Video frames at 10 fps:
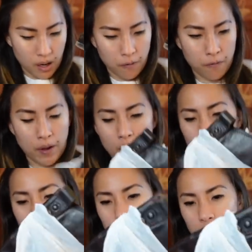found
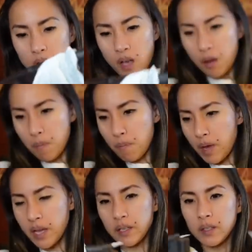this
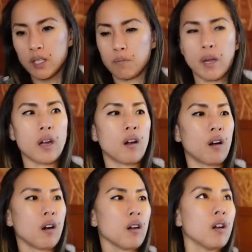amazing
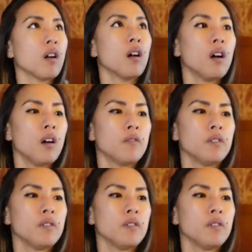pair of